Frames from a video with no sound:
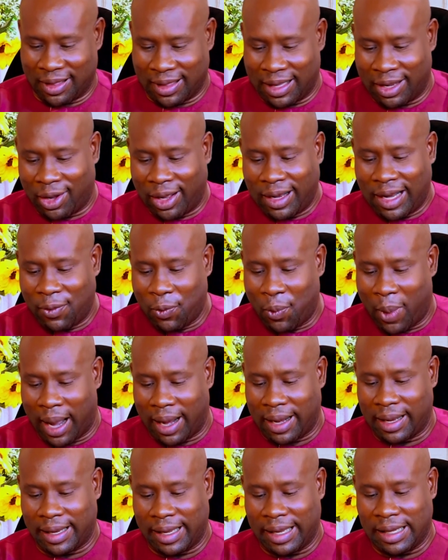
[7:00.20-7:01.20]
The other
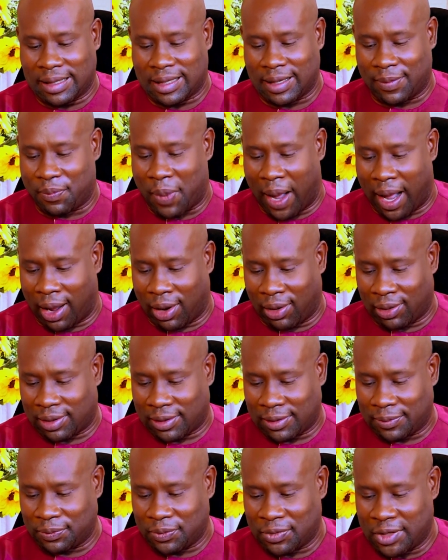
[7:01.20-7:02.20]
one is
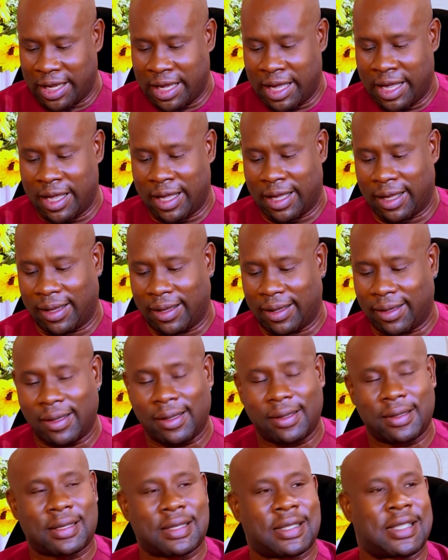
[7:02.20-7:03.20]
about the
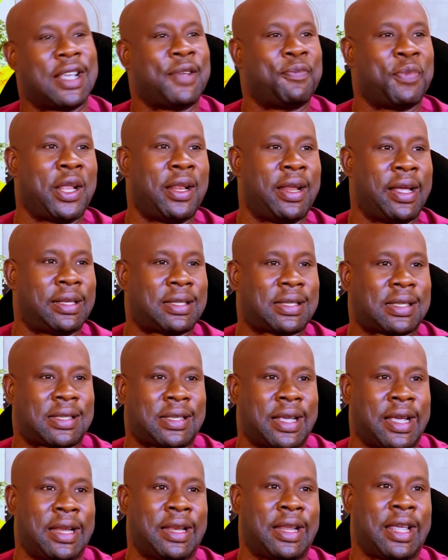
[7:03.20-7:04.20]
seemingly
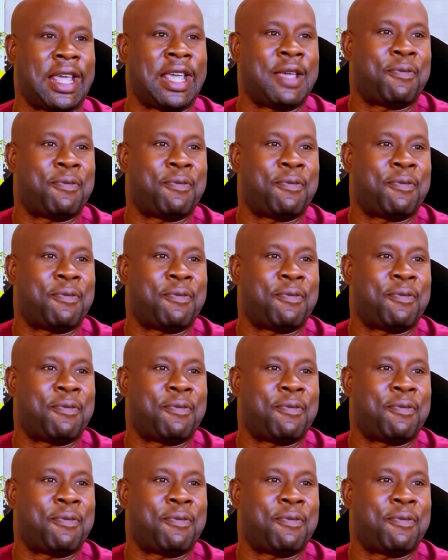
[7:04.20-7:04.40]
seen